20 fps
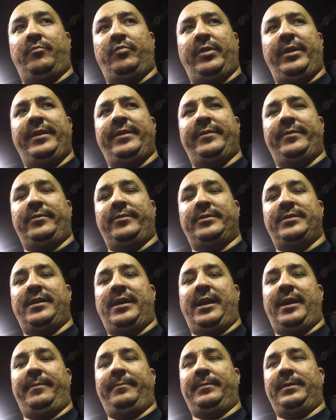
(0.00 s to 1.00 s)
breather
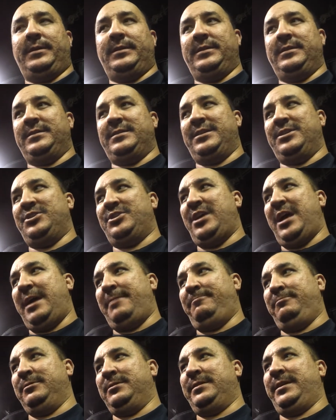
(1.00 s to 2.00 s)
time, because the
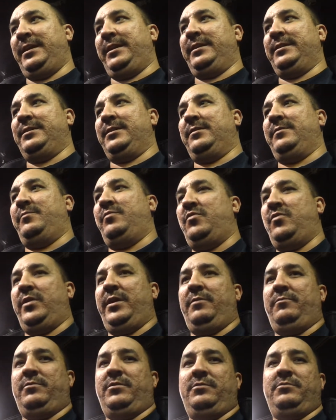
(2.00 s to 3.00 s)
shop was getting to the
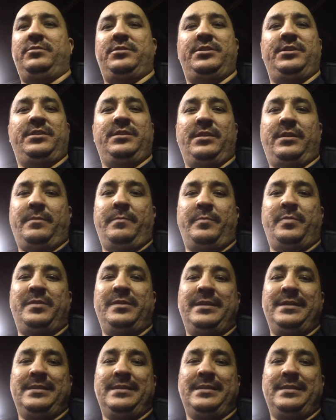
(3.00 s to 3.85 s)
point where it was just a complete